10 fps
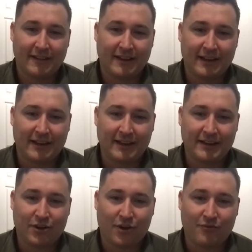a
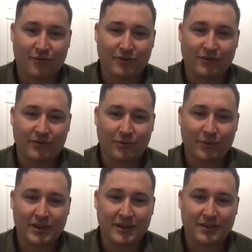conference for the
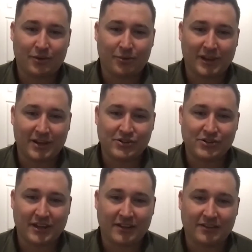week called Planet
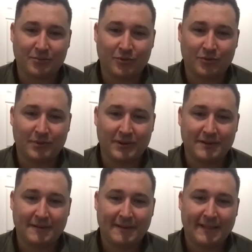Shakers in Brisbane.